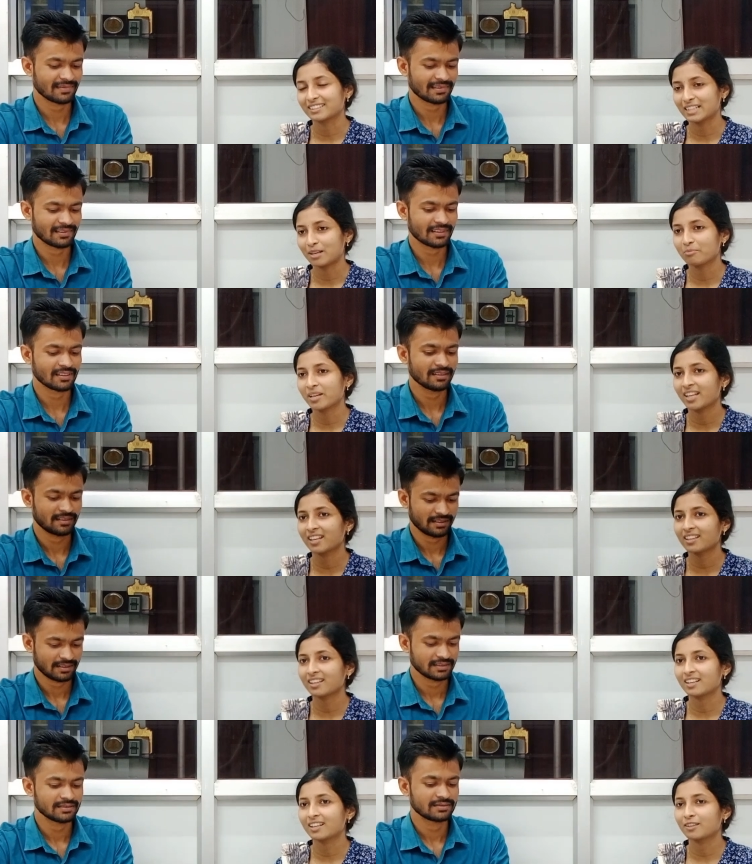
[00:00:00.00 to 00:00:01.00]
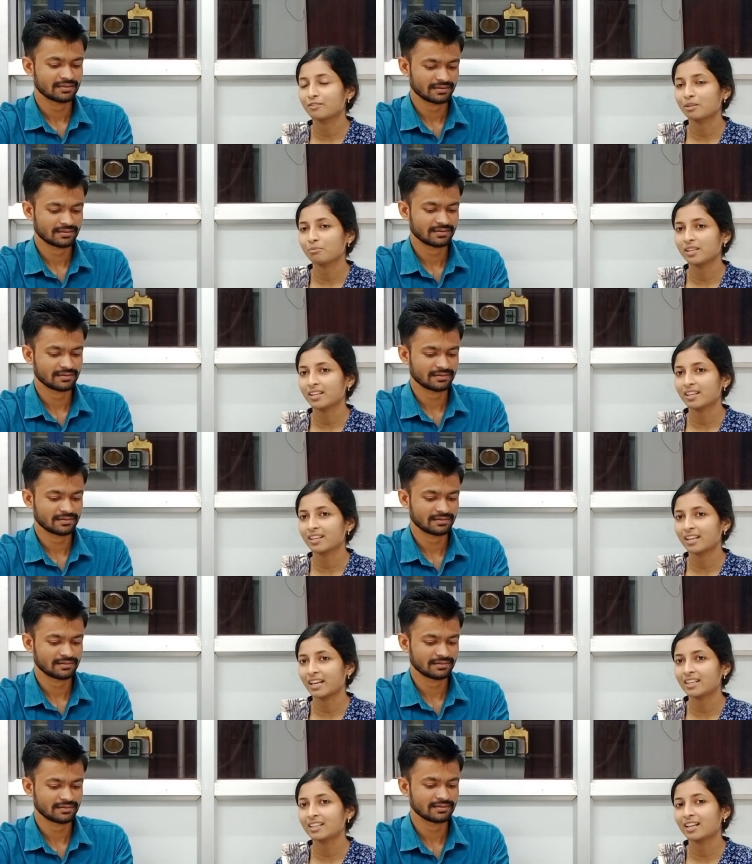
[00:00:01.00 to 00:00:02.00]
Speaker 1: come here and it will be a
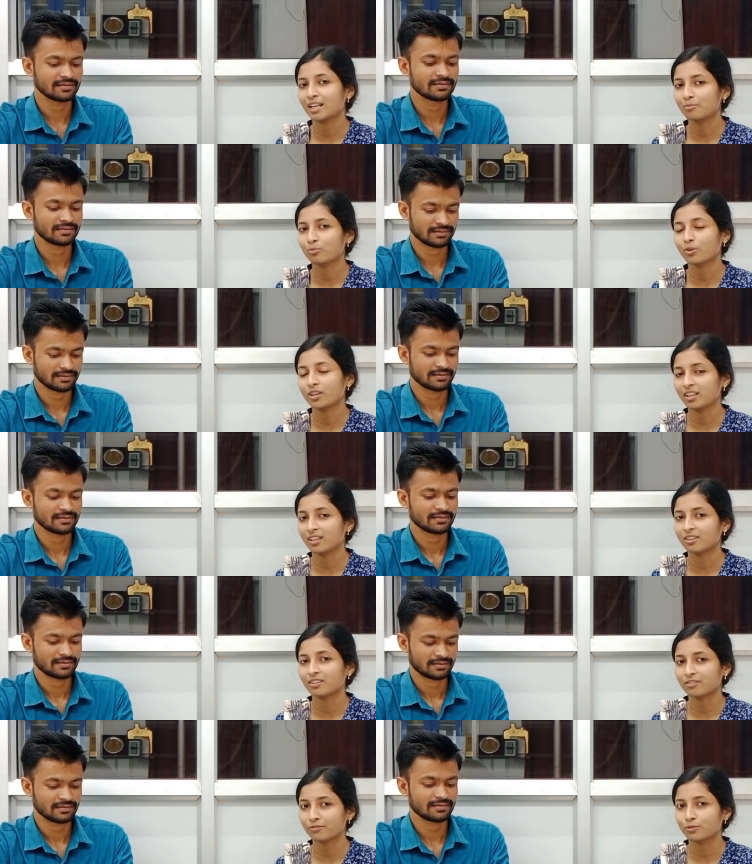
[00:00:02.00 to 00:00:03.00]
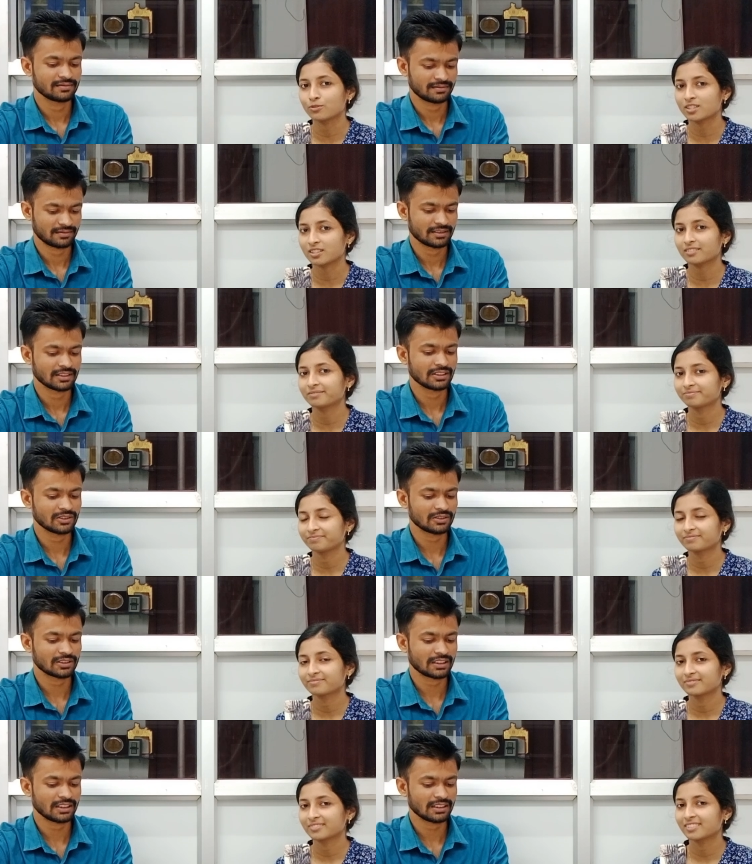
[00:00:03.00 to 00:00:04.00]
great turning point in your future.
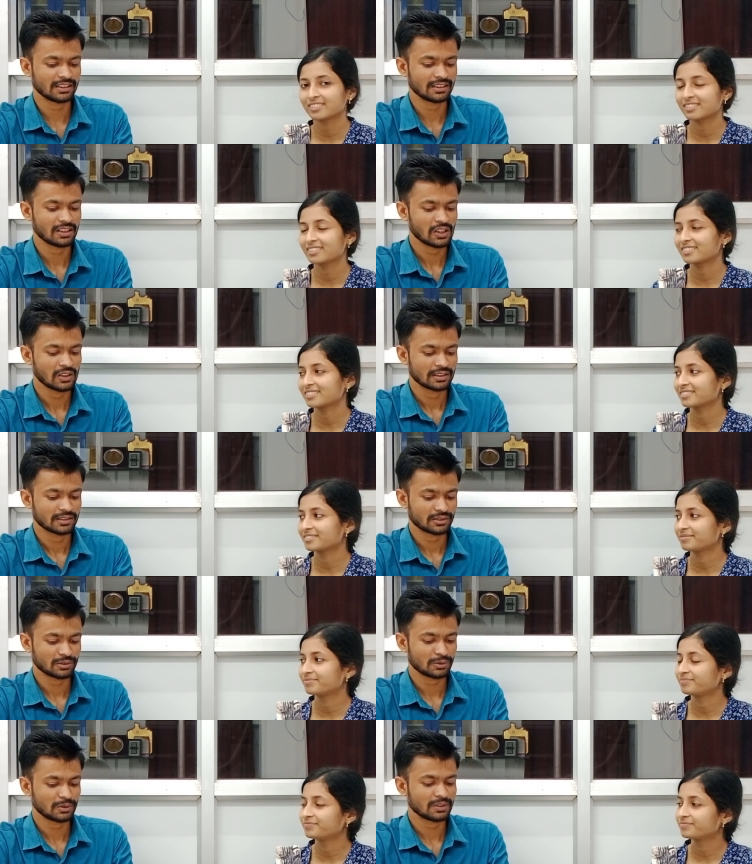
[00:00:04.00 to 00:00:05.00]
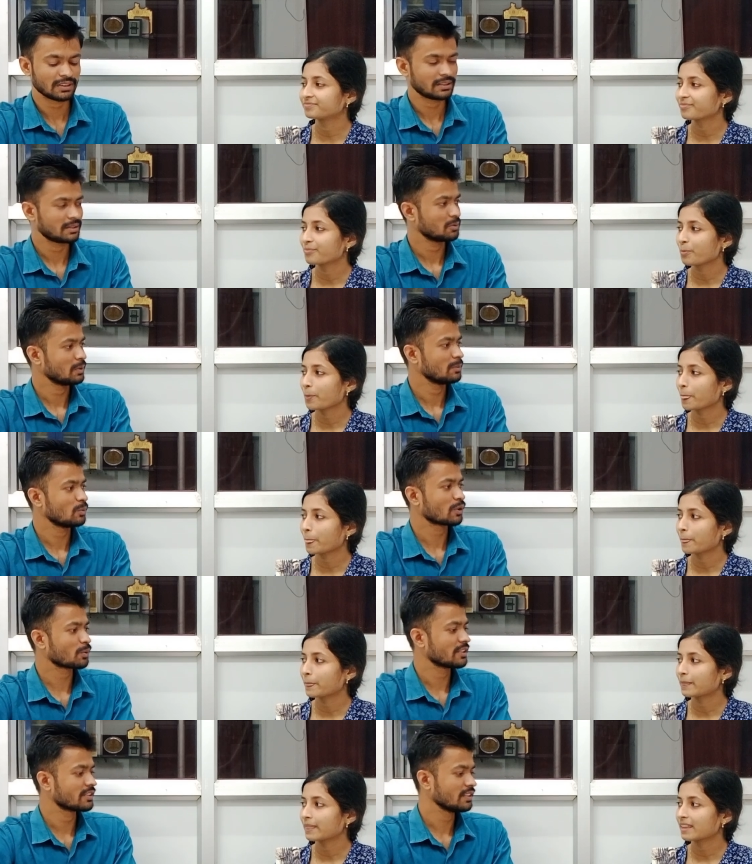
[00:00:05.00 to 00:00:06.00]
Okay.
Speaker 2: So, one more
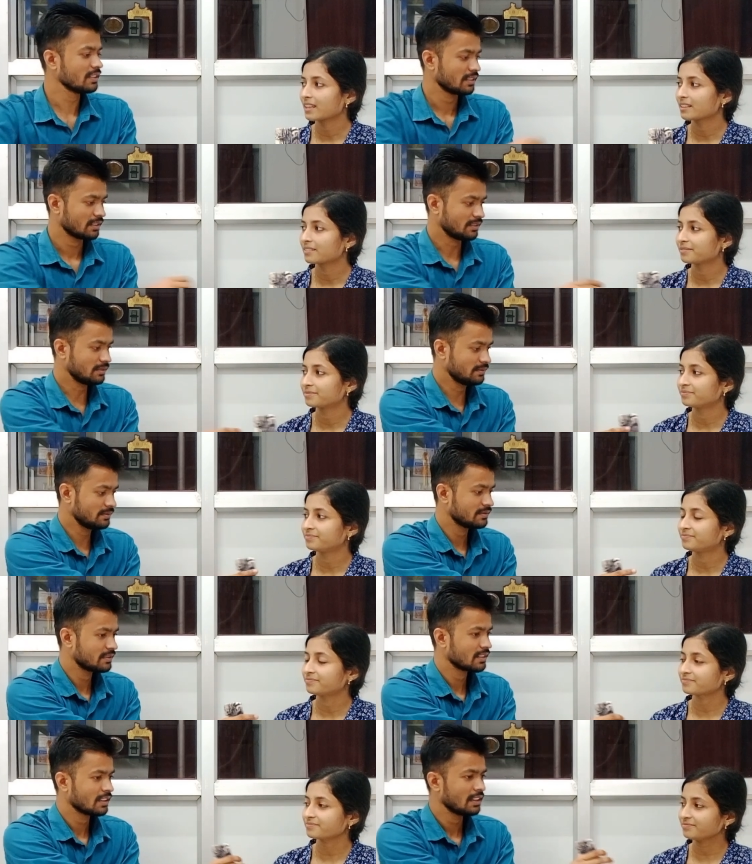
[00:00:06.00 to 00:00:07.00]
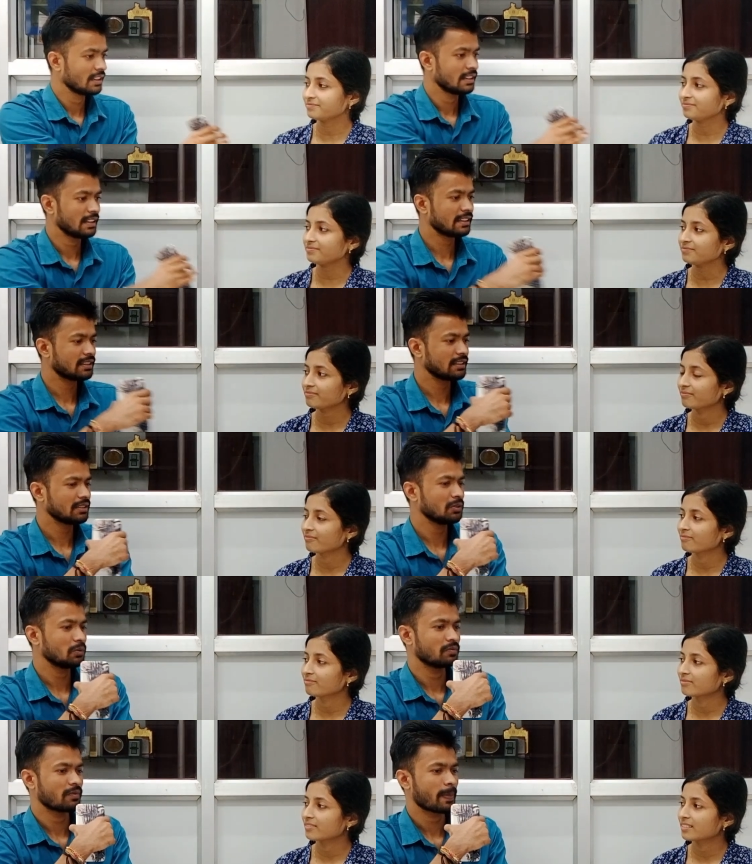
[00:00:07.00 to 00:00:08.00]
question.
Speaker 1: Like,
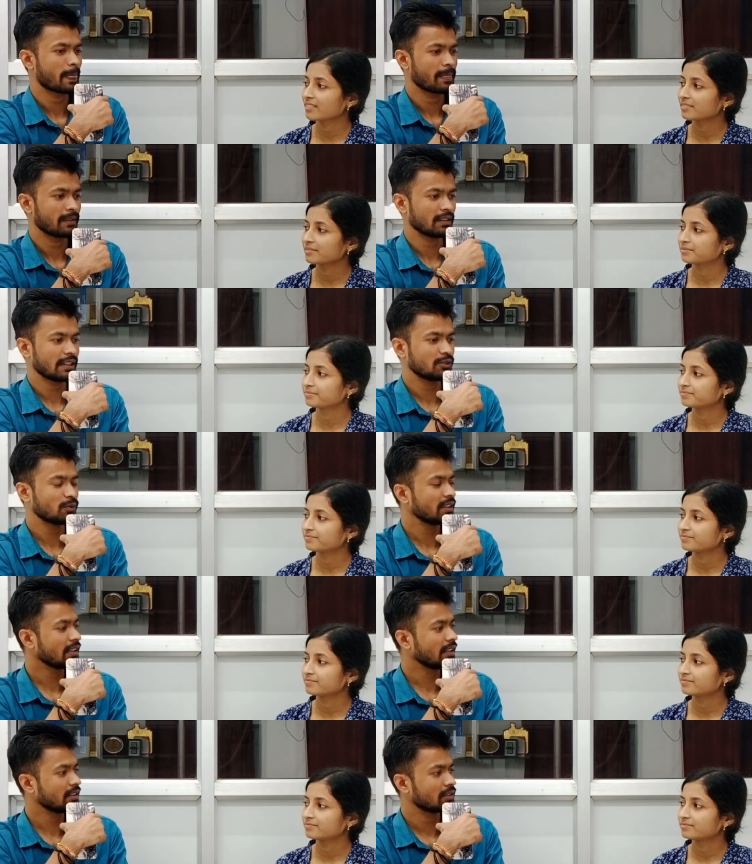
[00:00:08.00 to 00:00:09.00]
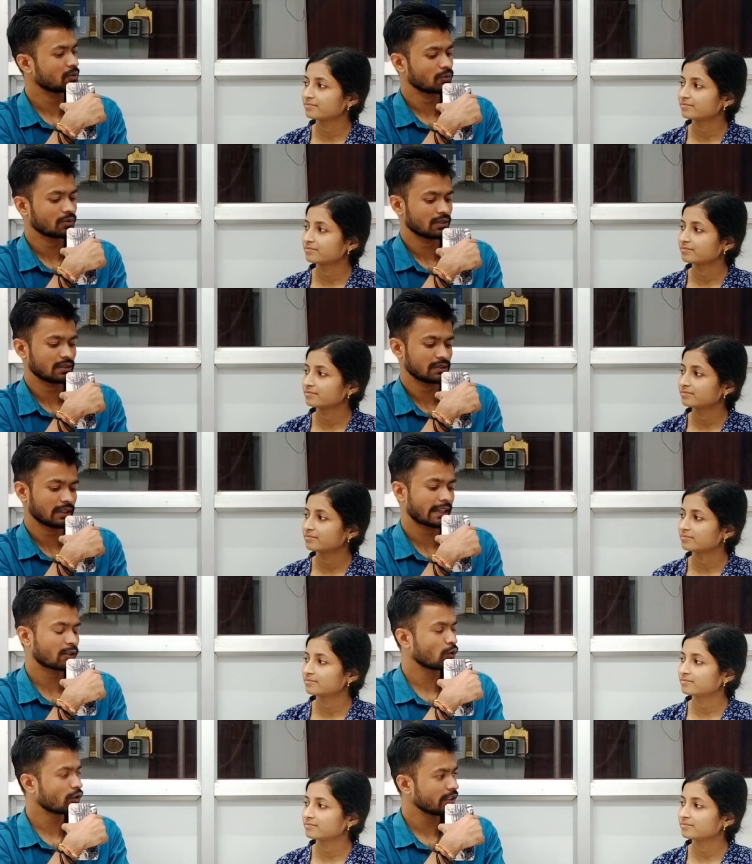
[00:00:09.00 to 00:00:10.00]
Speaker 2: Aishwarya,
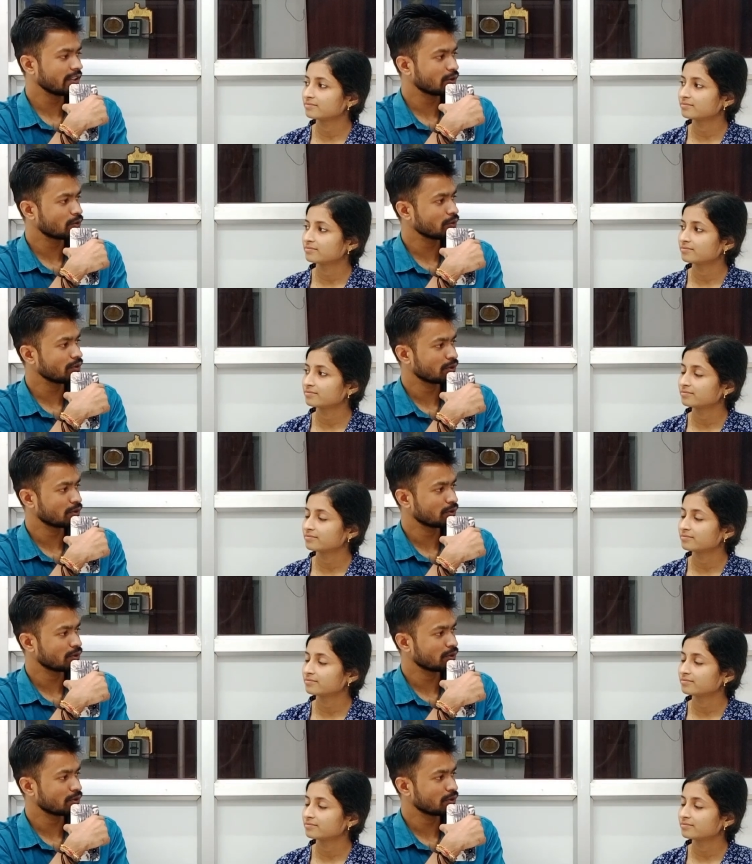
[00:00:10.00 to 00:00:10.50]
according to